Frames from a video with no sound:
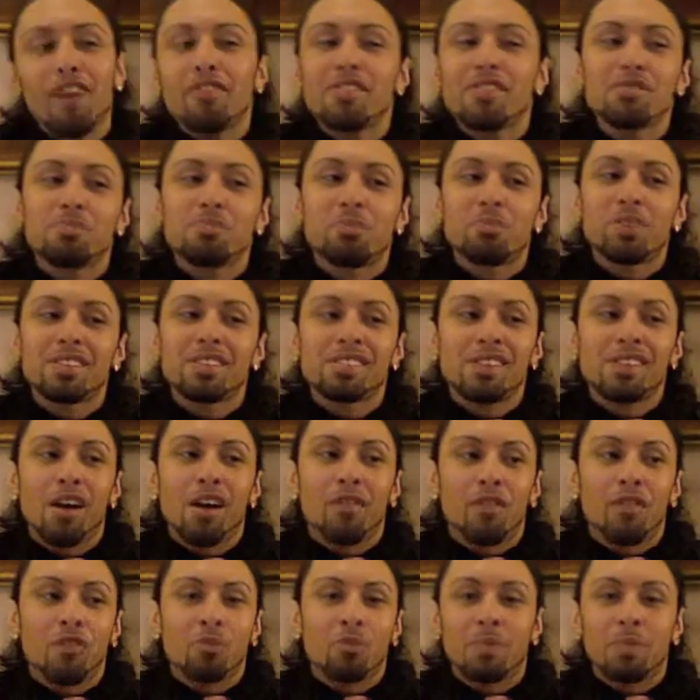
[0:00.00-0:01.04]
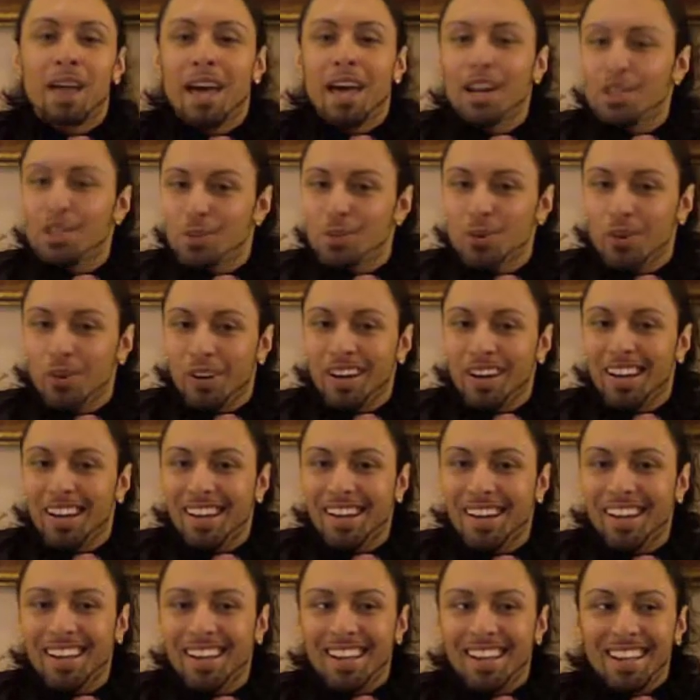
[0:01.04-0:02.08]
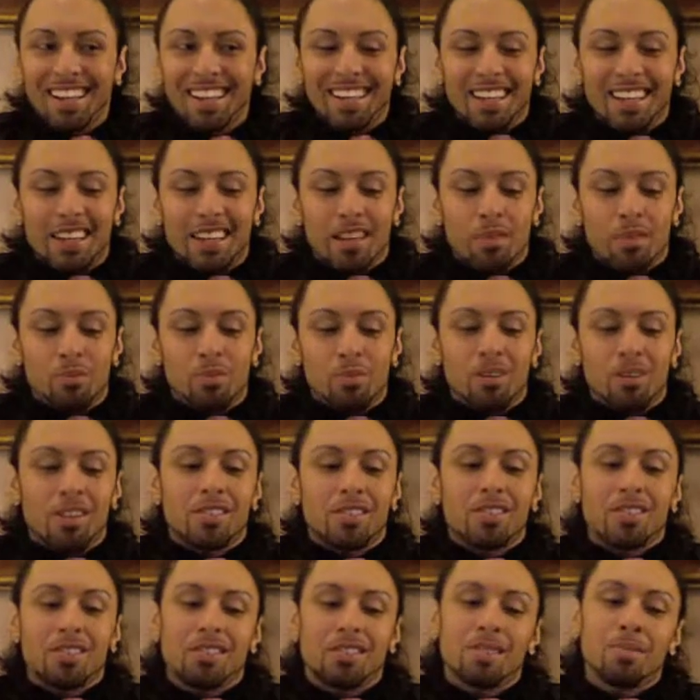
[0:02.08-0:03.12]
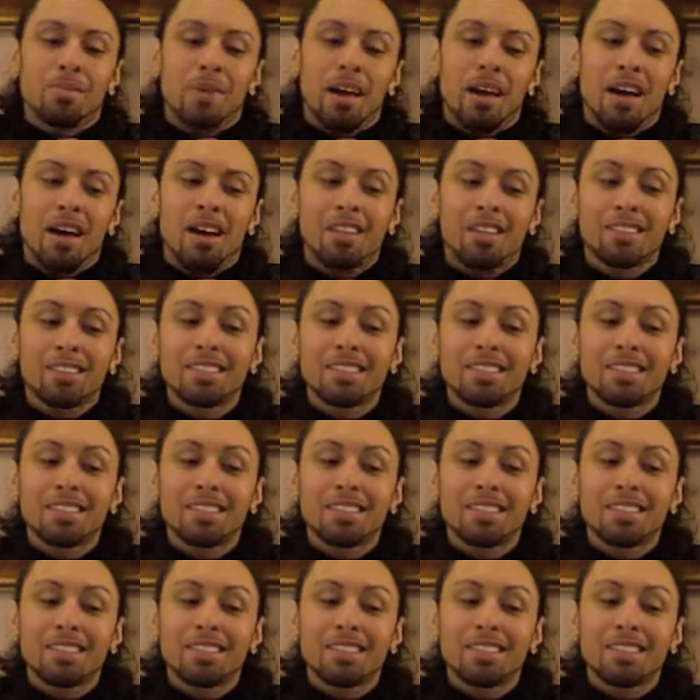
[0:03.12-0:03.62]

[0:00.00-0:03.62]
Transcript: is pretty self-explanatory, but it's just about